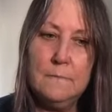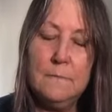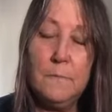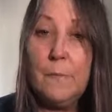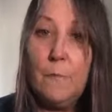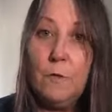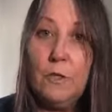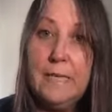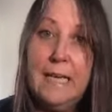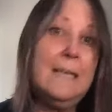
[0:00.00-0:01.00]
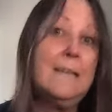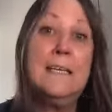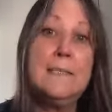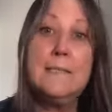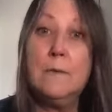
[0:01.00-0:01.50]
maybe we're looking at
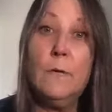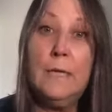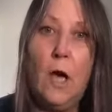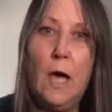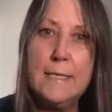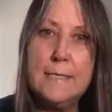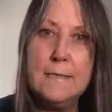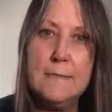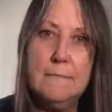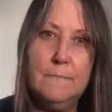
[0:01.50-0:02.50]
things that we lost.